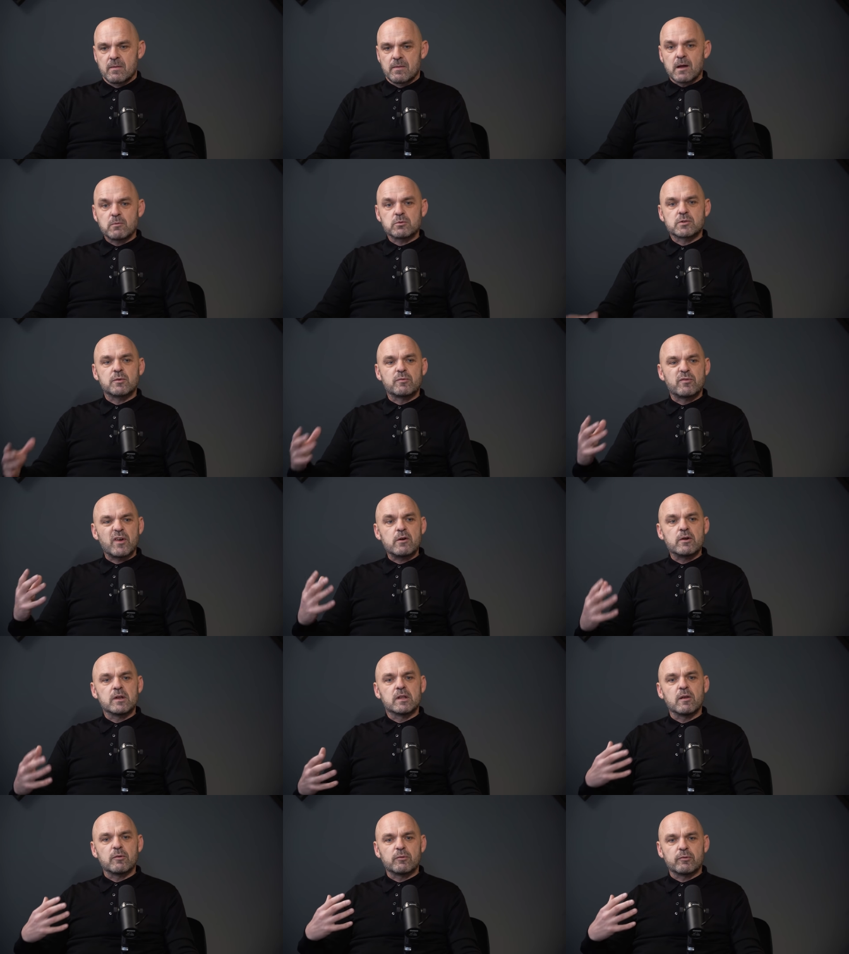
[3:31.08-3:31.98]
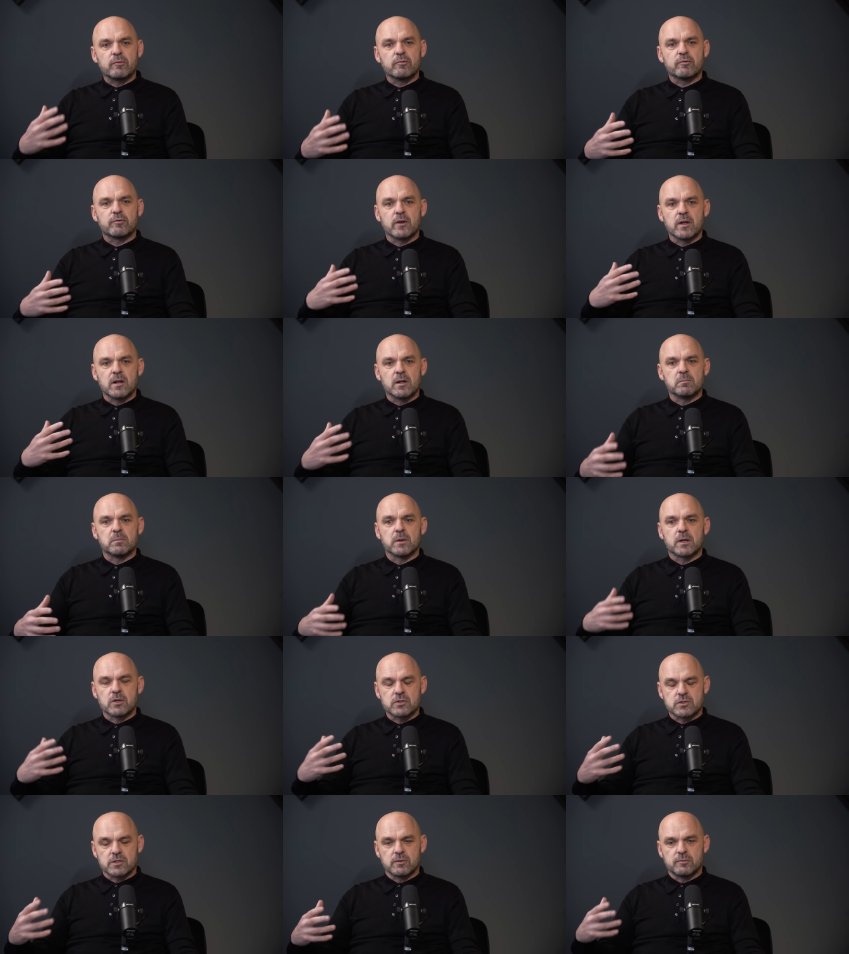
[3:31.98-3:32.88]
that was a very different feeling
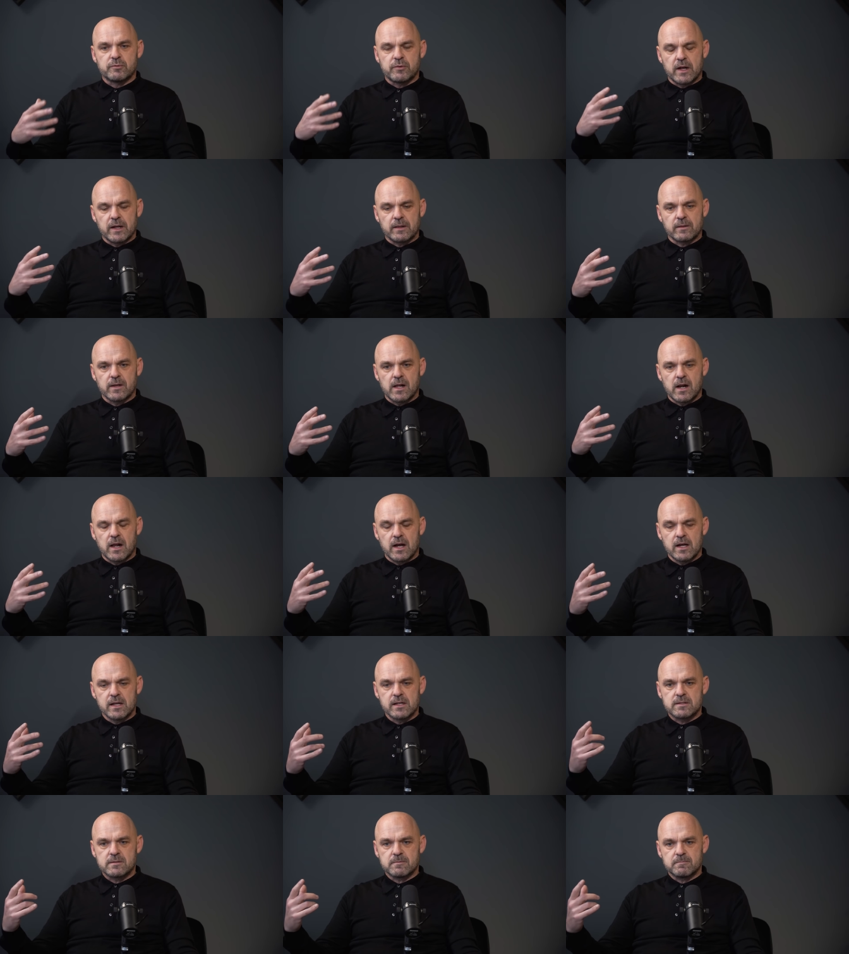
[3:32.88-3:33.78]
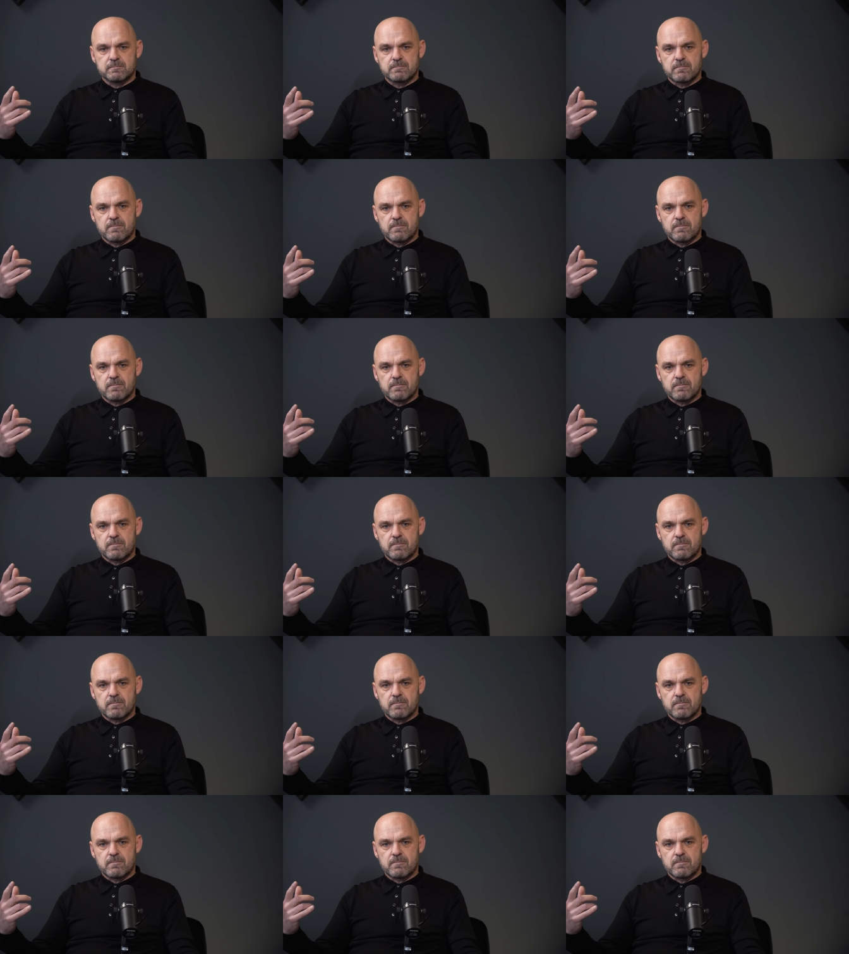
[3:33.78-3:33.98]
because of the fact that I'd